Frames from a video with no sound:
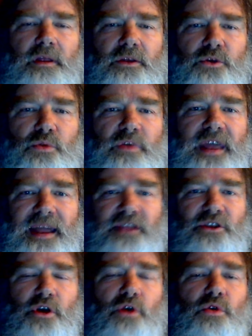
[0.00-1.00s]
you
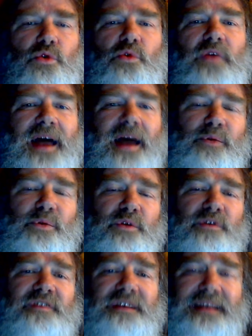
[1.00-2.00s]
then know who that
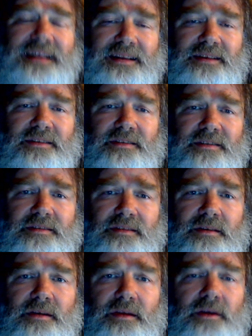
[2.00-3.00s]
person is.
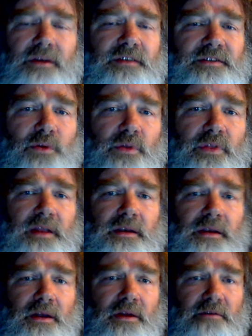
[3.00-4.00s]
So that
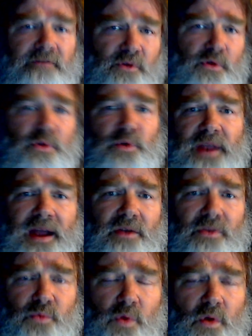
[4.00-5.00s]
further down
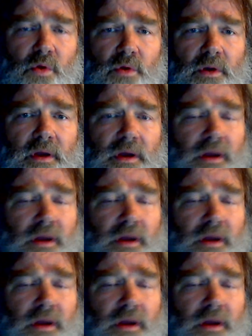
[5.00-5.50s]
the road,